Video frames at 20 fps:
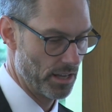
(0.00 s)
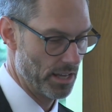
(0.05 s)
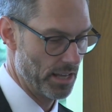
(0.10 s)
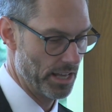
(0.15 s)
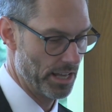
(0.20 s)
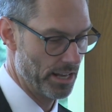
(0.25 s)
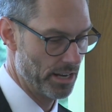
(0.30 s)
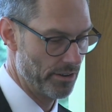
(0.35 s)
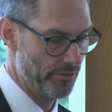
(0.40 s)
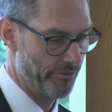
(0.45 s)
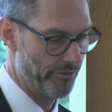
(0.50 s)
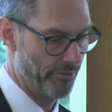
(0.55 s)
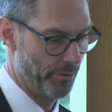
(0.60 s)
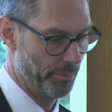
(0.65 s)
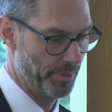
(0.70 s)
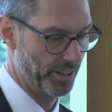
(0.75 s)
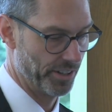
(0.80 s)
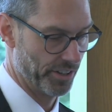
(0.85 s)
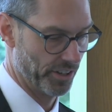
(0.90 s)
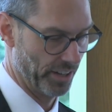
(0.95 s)
In
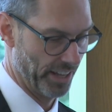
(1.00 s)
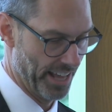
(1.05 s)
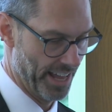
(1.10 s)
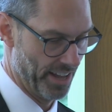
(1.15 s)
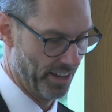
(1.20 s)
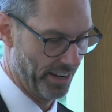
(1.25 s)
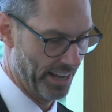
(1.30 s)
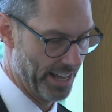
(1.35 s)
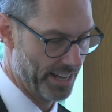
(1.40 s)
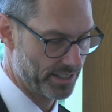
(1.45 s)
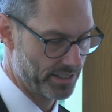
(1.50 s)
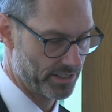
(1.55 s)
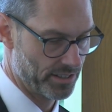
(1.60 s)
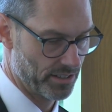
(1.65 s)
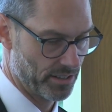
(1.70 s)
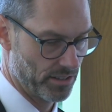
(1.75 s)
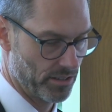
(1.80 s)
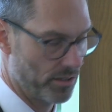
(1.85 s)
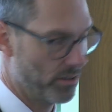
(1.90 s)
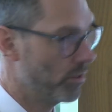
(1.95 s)
familial
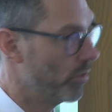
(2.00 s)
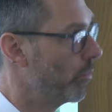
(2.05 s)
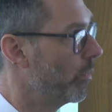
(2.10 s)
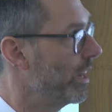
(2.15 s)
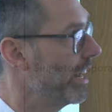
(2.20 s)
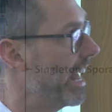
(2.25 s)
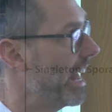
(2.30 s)
ALS, we